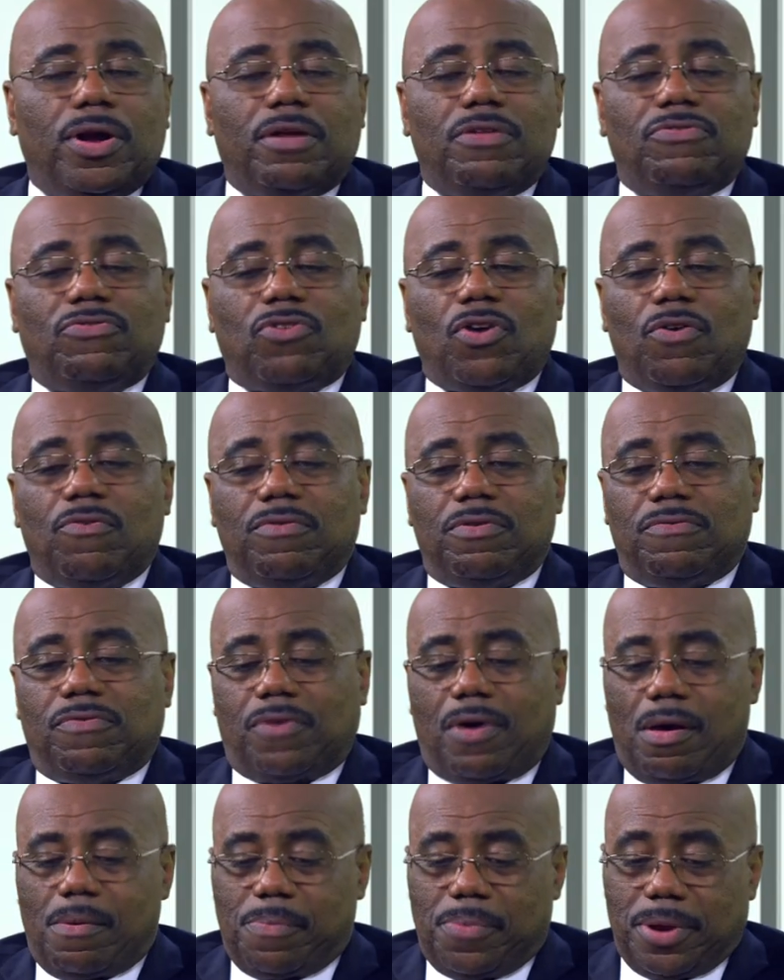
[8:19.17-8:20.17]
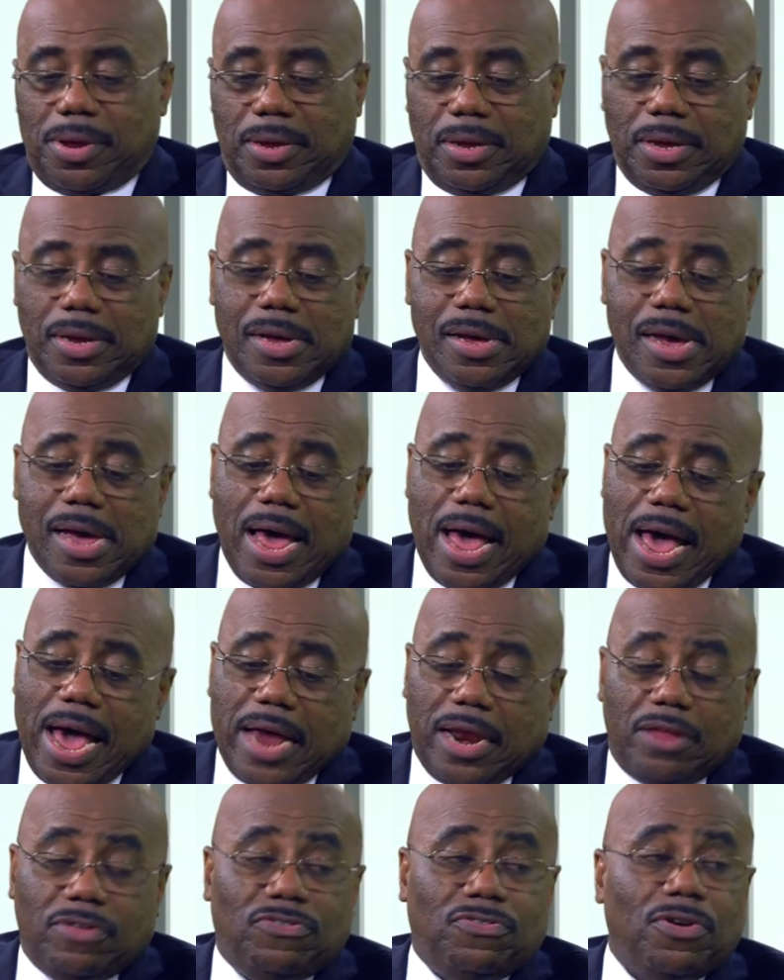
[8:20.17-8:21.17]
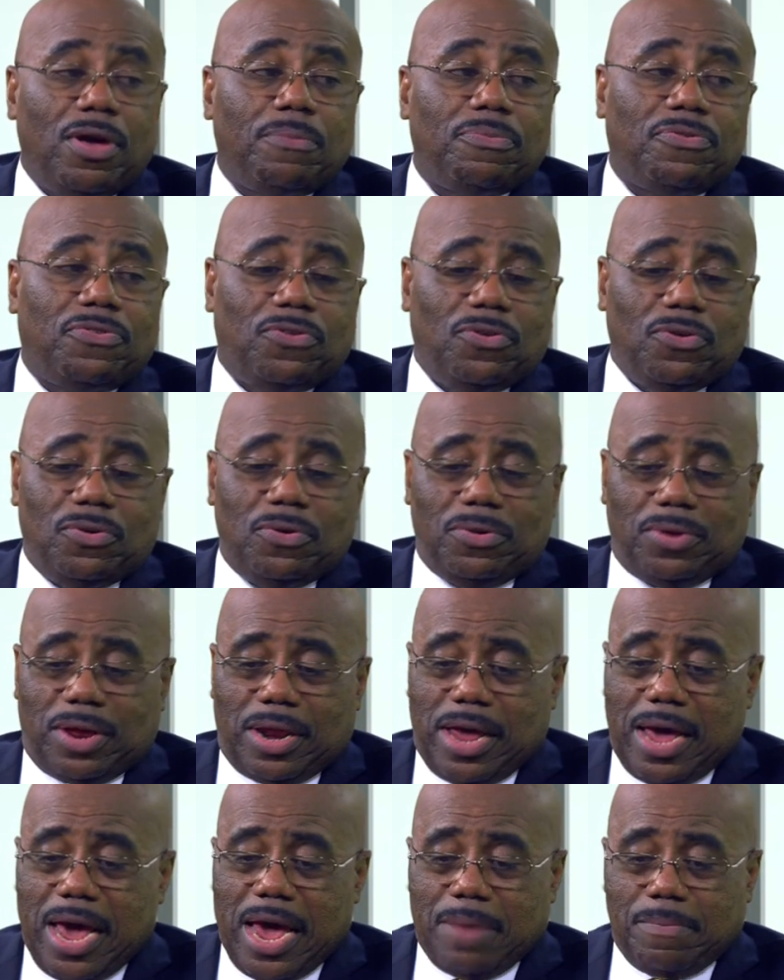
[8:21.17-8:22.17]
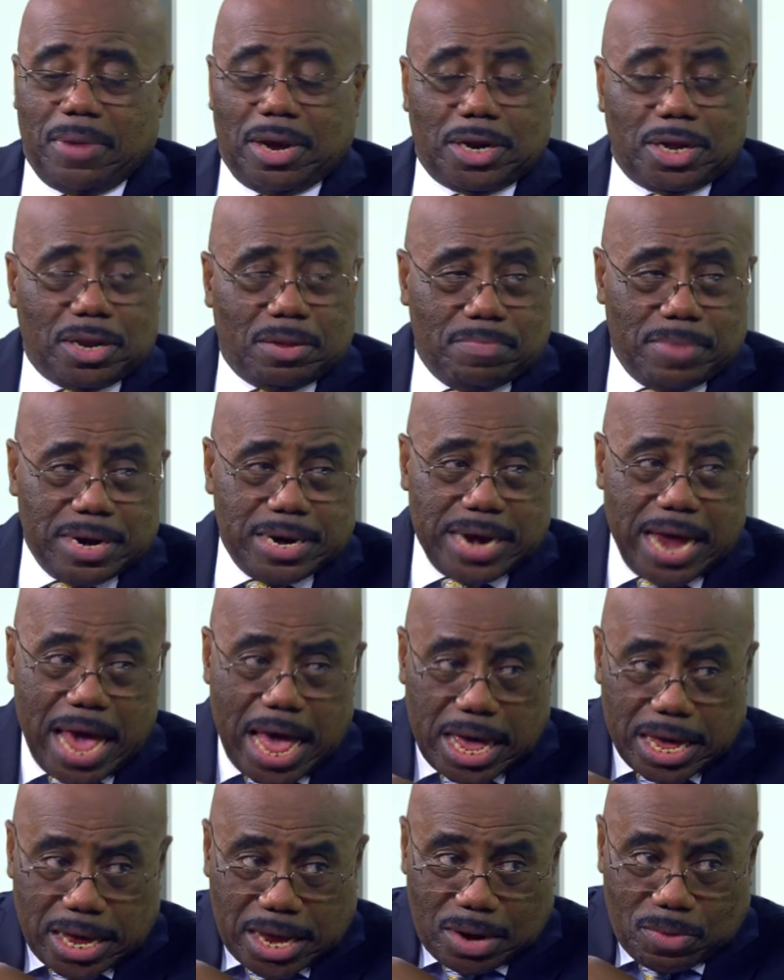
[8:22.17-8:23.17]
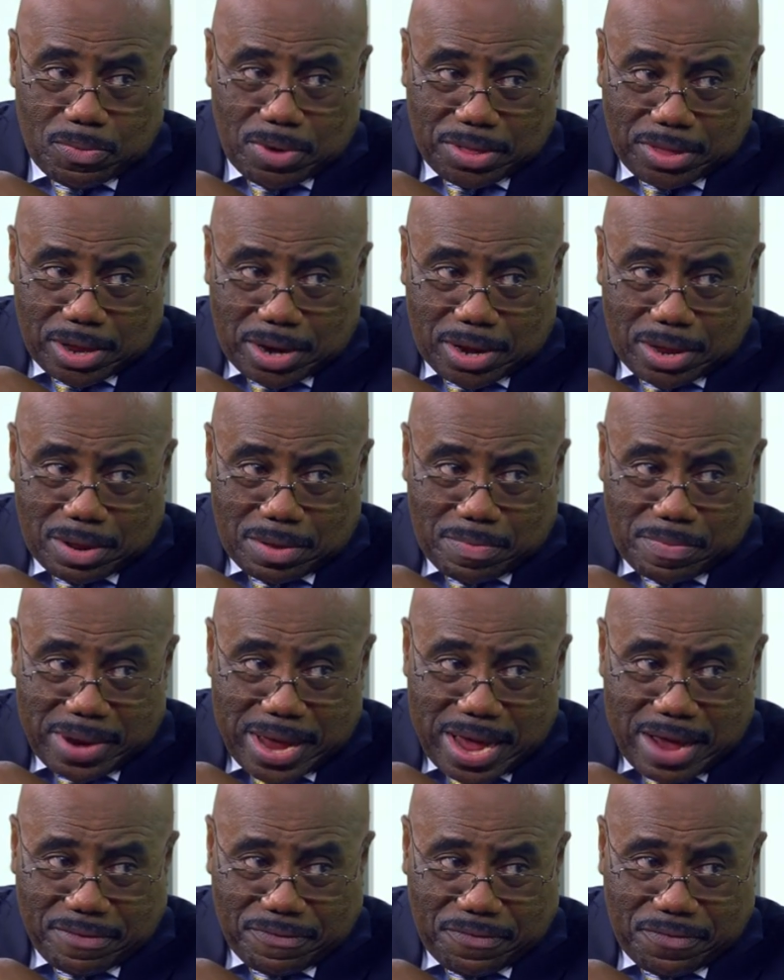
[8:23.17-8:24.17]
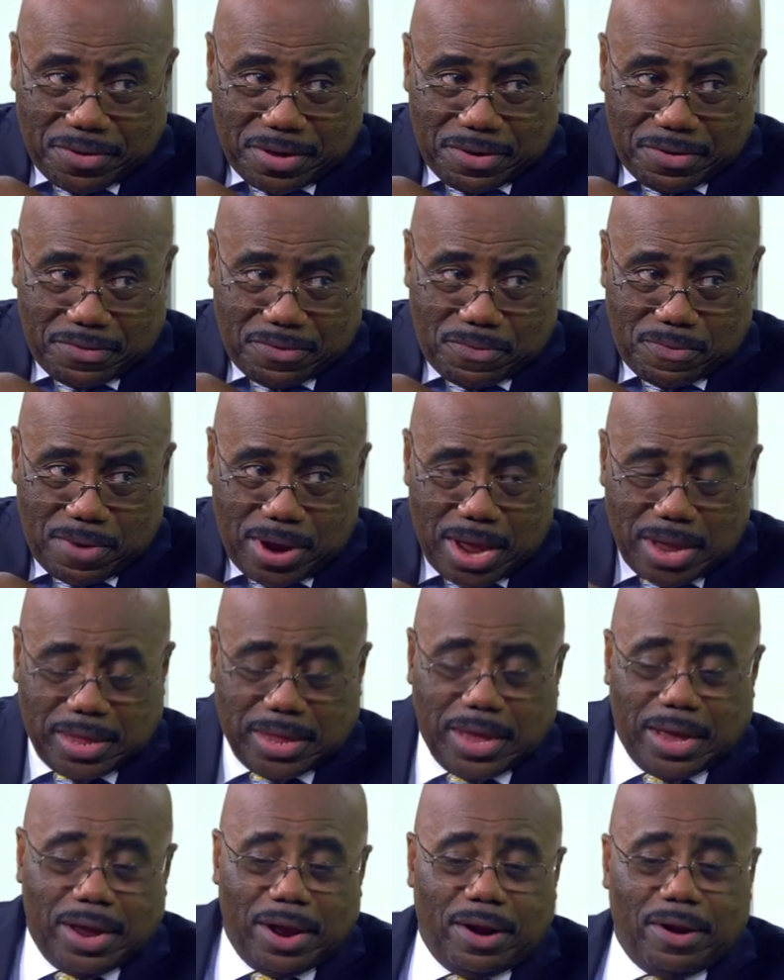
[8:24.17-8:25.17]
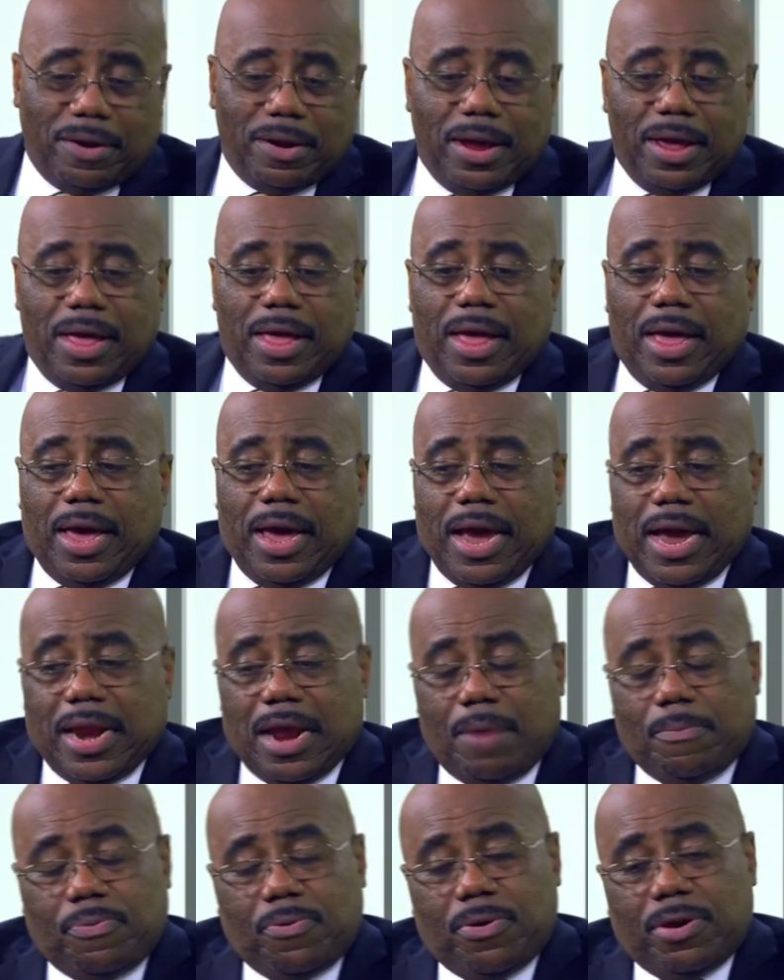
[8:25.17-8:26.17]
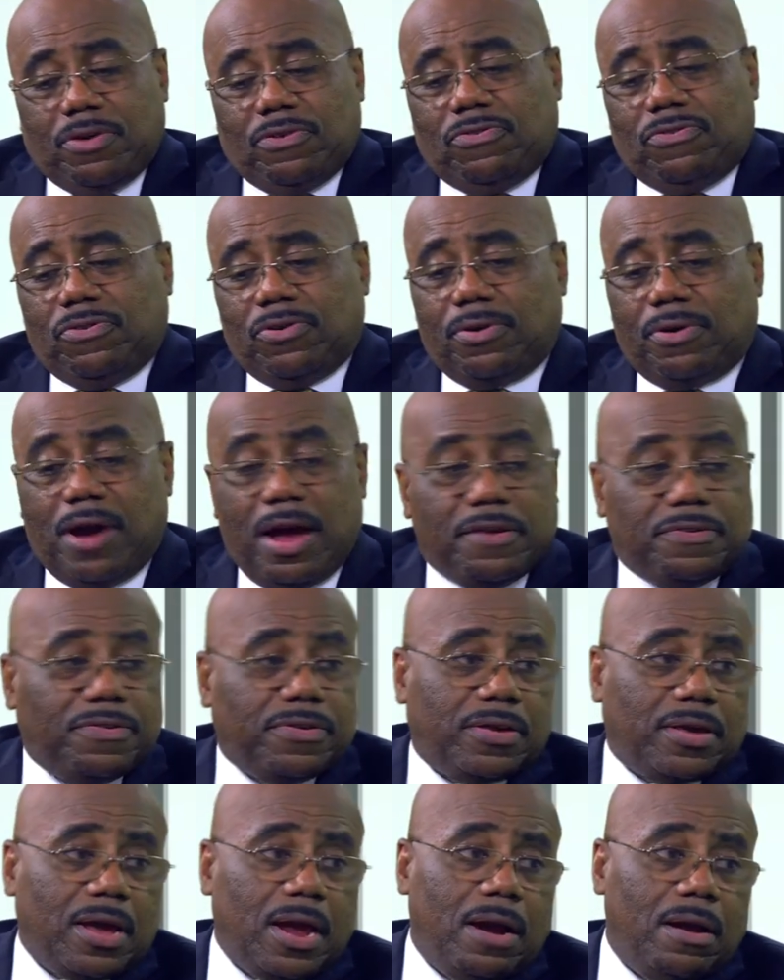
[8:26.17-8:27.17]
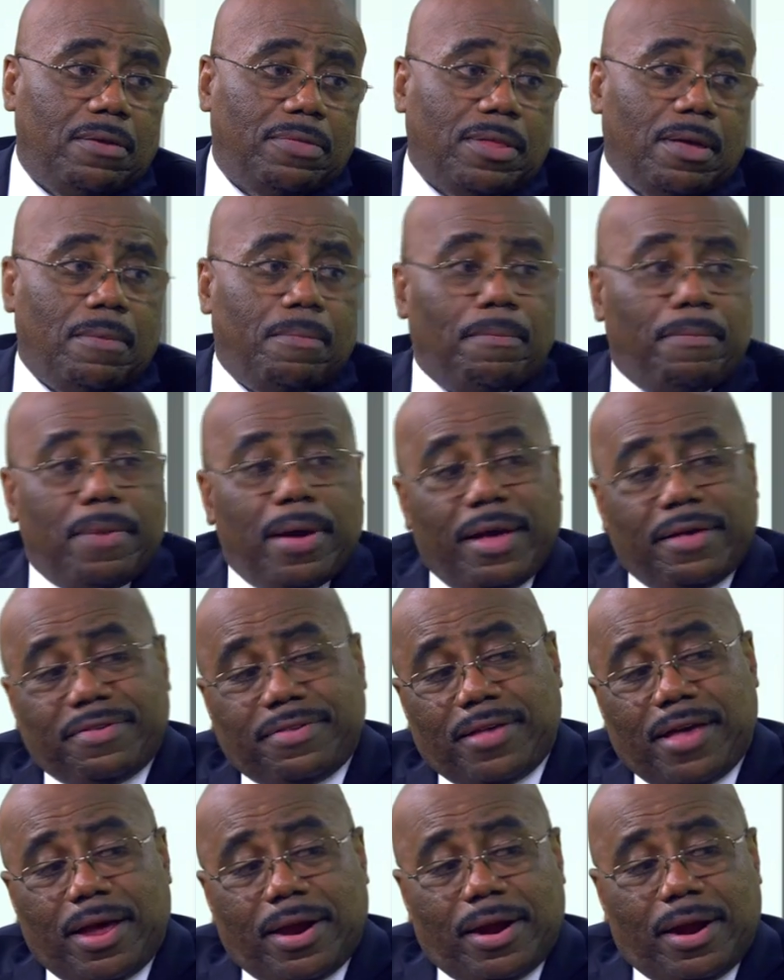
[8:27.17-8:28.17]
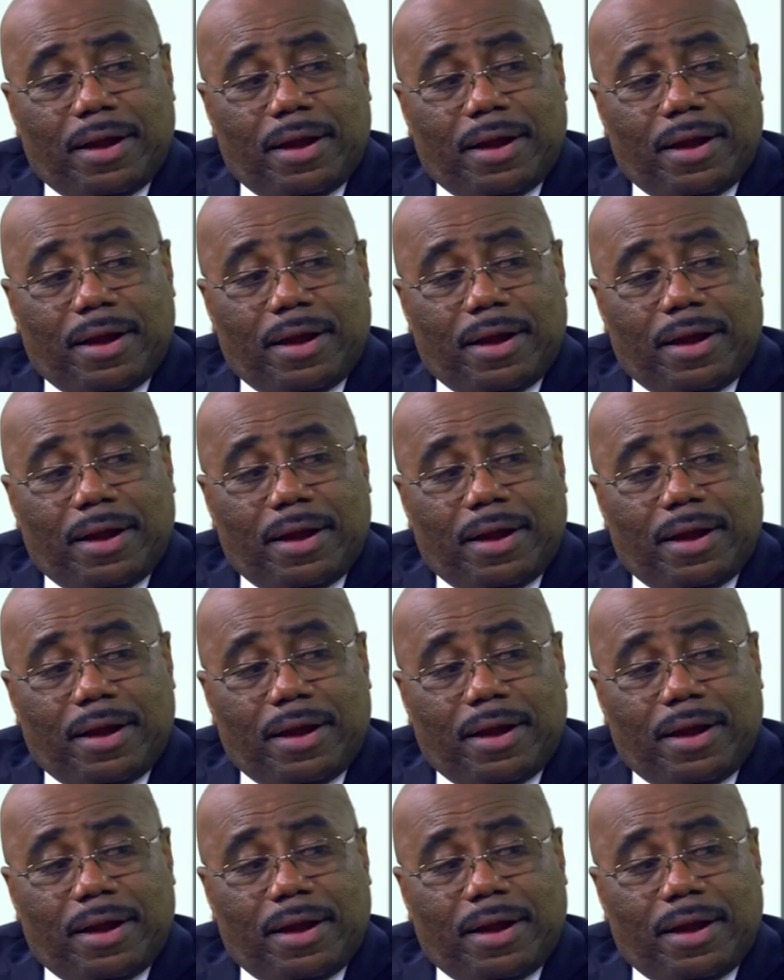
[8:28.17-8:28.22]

conservative company. I had a jumpsuit, and I had my little medallion with the little black fist right there. And I'm pretty sure I scared the mess out of